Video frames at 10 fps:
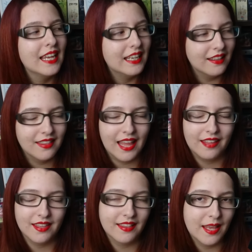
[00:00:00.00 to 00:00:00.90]
It is
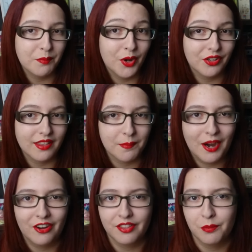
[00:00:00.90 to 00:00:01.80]
set in the same world as the
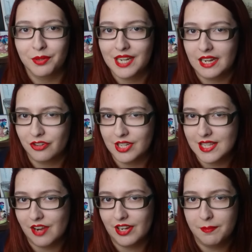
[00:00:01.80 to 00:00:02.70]
Parasol Protectorate
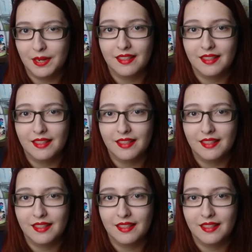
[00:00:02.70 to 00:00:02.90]
series,